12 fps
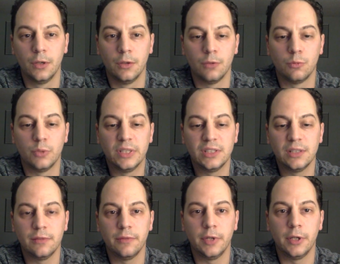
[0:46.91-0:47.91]
recent
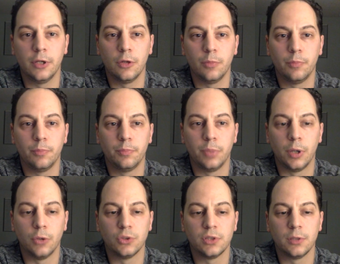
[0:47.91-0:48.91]
video
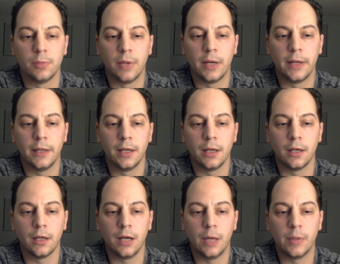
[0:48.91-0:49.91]
posted by
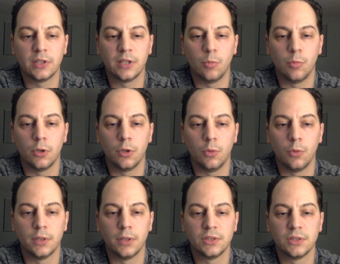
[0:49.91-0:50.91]
Comic Tom
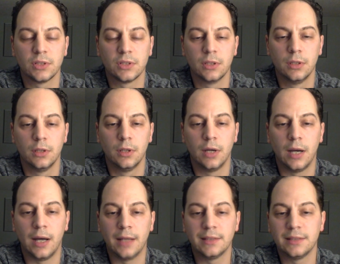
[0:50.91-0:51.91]
101's
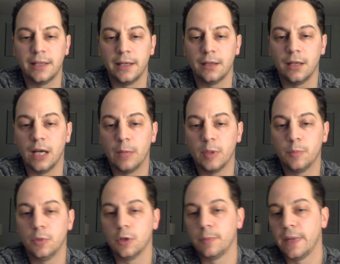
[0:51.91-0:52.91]
Hot 10 Comic
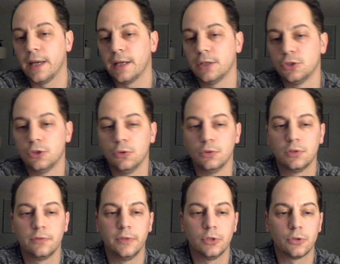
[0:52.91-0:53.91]
Book Back Issues
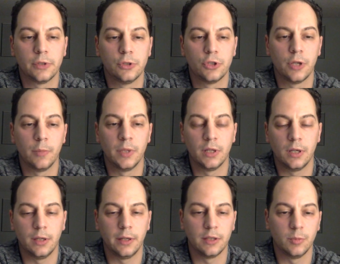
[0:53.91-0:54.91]
featuring Gem Mint
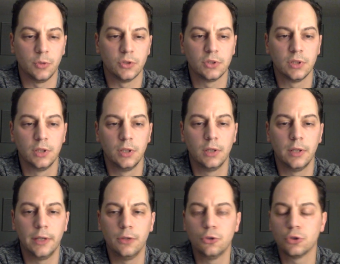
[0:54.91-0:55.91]
Collectibles. They
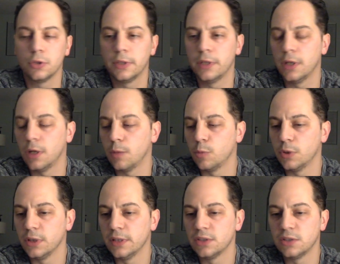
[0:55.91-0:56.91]
usually
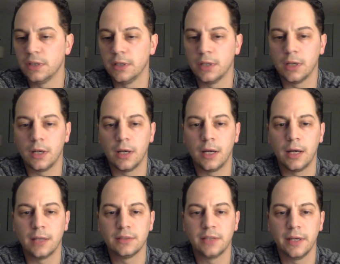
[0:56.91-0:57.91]
release the
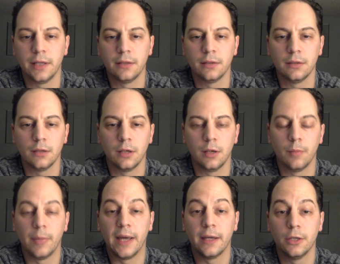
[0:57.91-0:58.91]
Hot 10
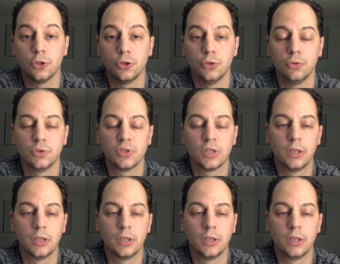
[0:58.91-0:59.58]
Back Issues